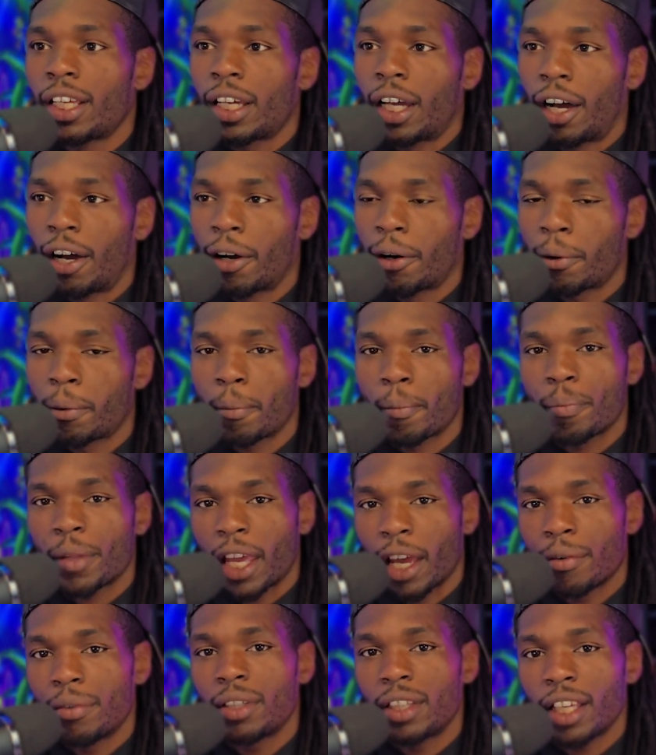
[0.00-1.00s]

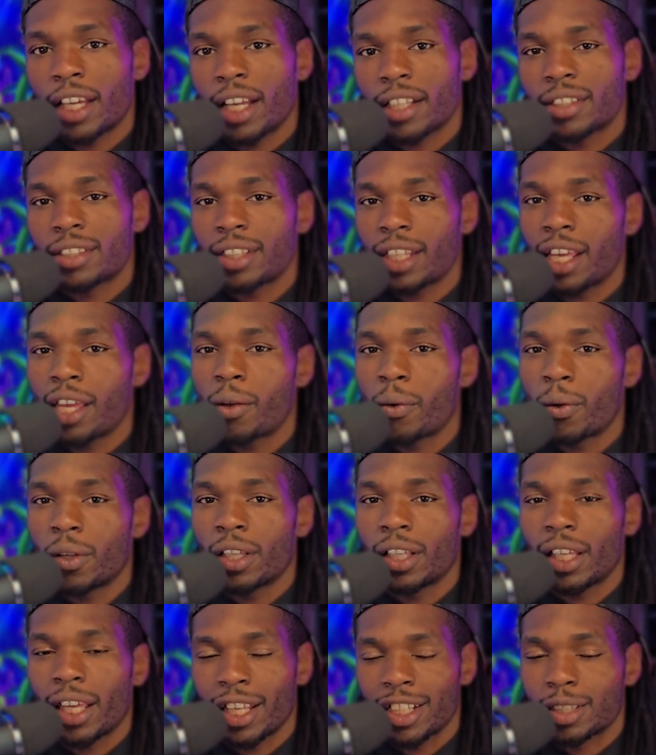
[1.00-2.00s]
Everything I say
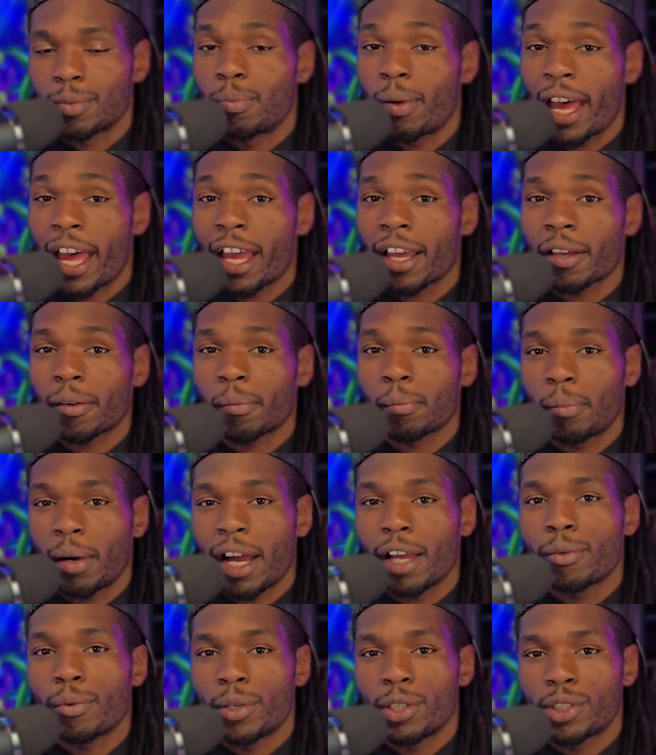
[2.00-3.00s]
is backed by
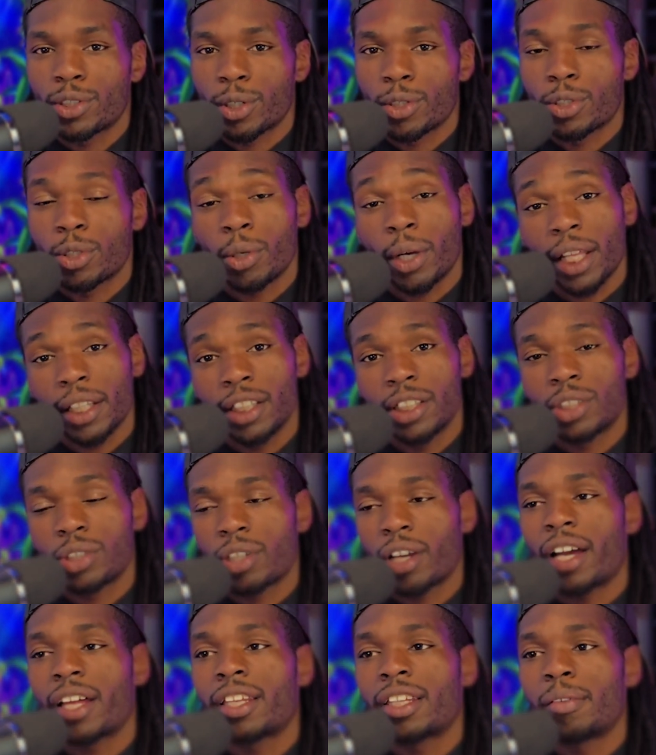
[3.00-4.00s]
research, or at least
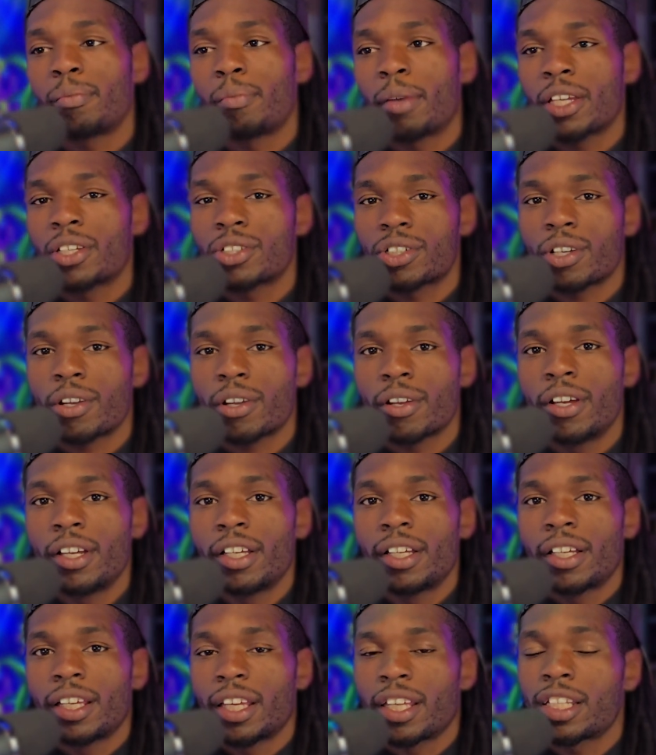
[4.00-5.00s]
try to make sure
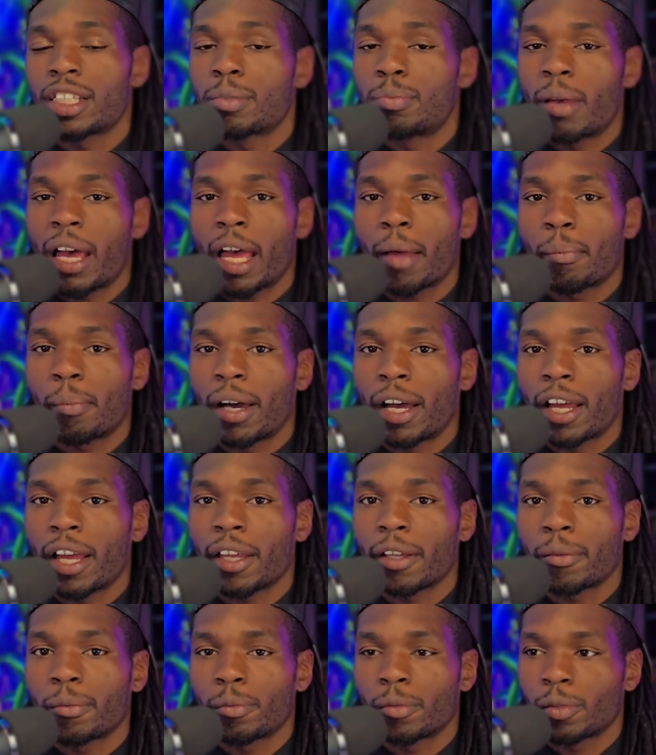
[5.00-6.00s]
it is backed
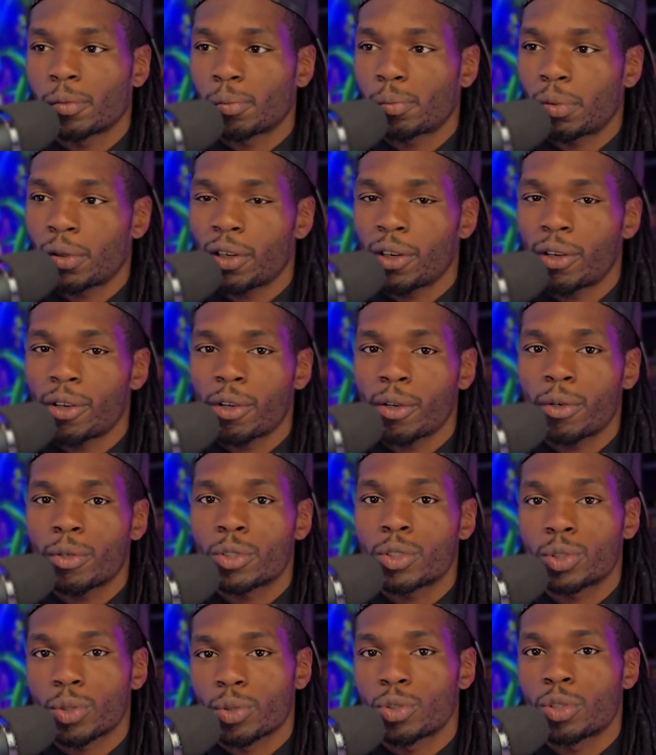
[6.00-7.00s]
by pure
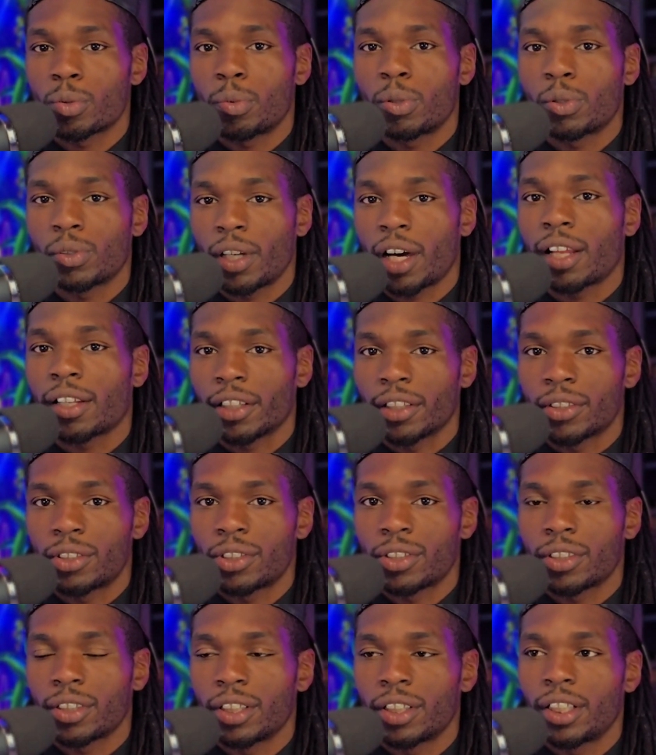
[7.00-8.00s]
searchable
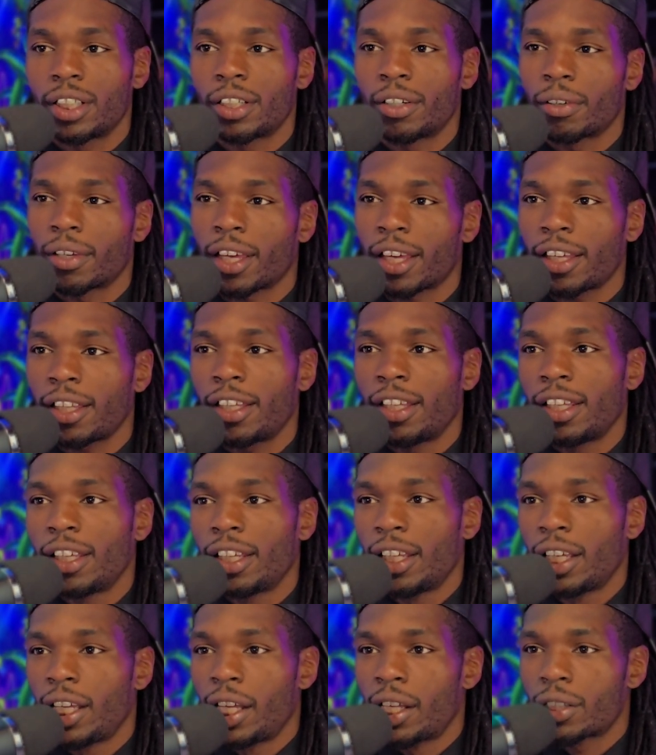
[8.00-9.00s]
knowledge, okay?
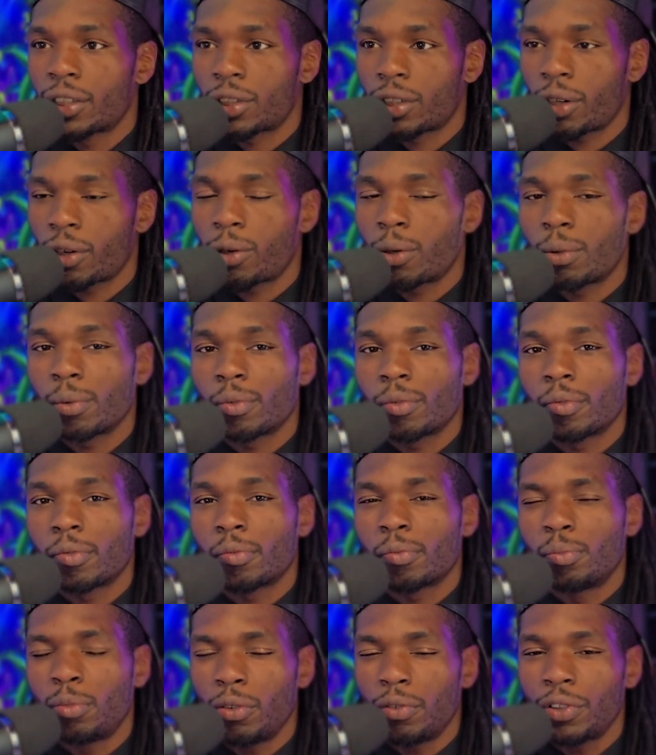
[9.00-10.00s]
So
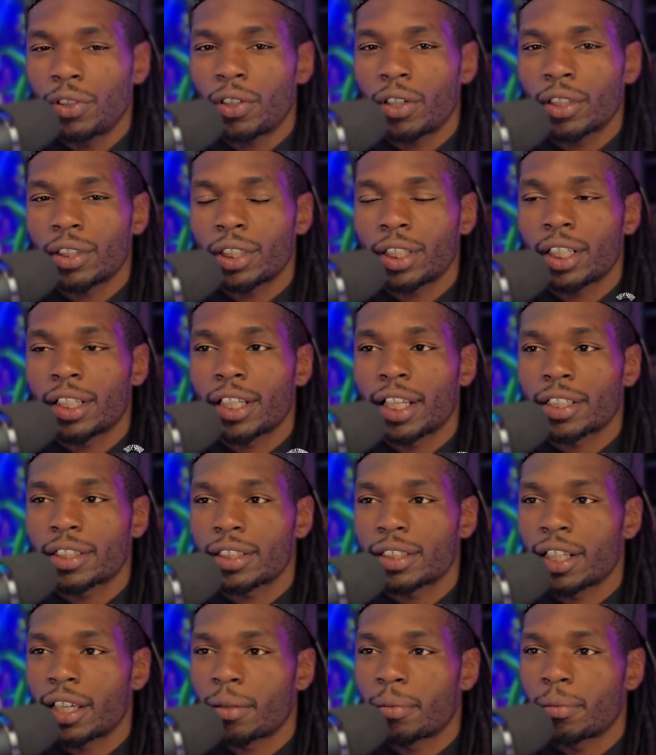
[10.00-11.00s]
moving on to the next
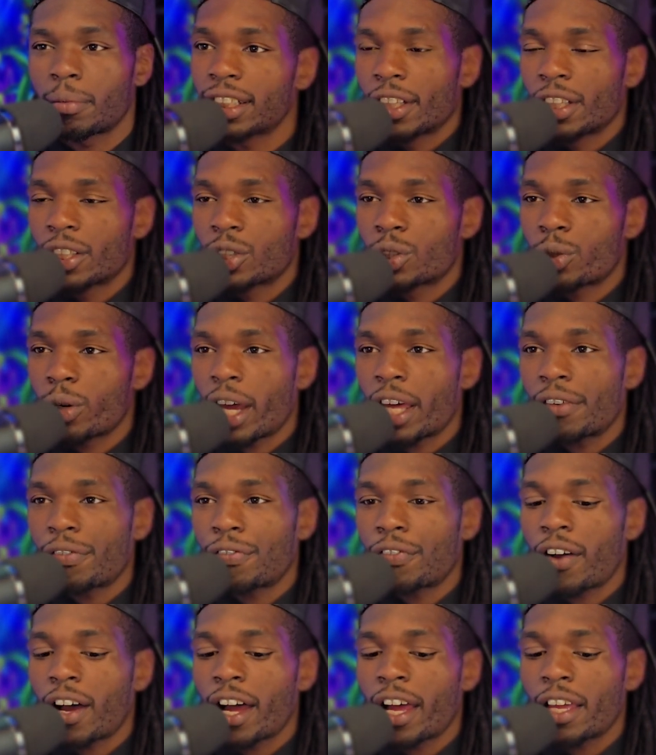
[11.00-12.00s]
step,
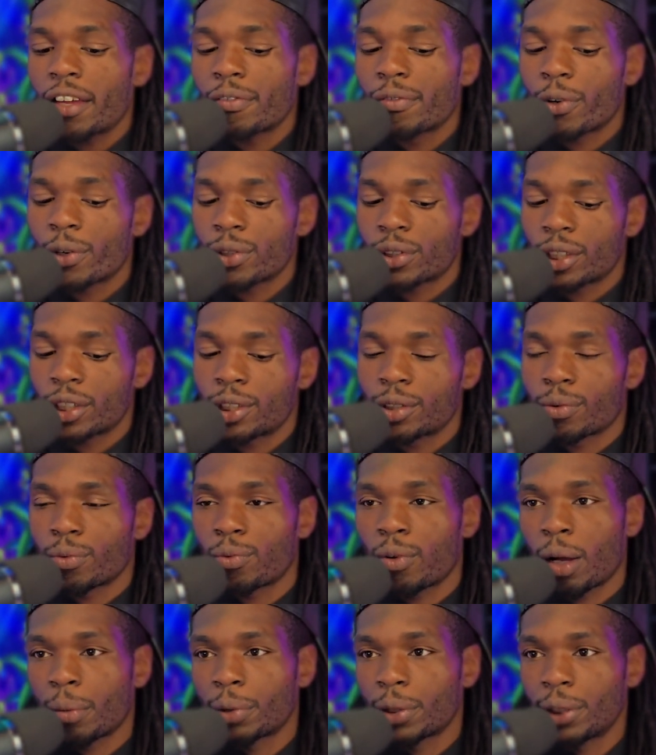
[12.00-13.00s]
Tradfi versus
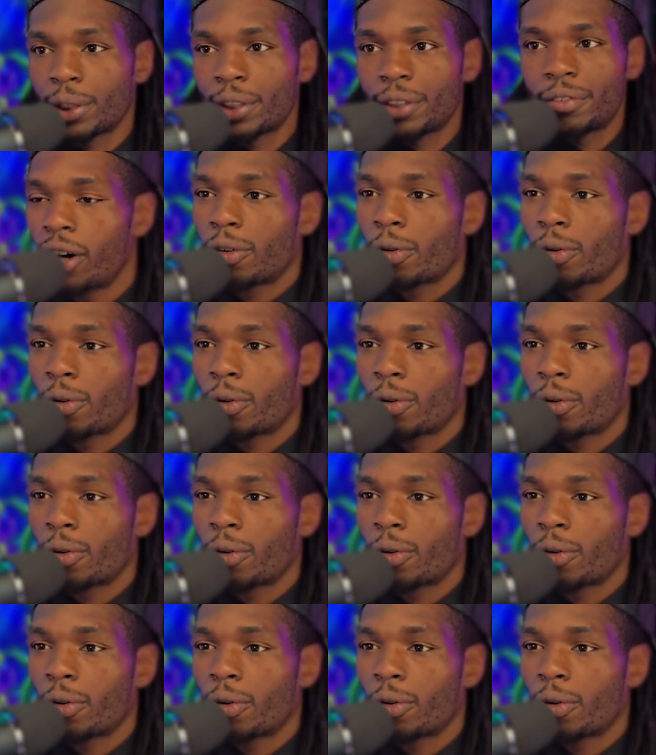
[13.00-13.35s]
Robinhood.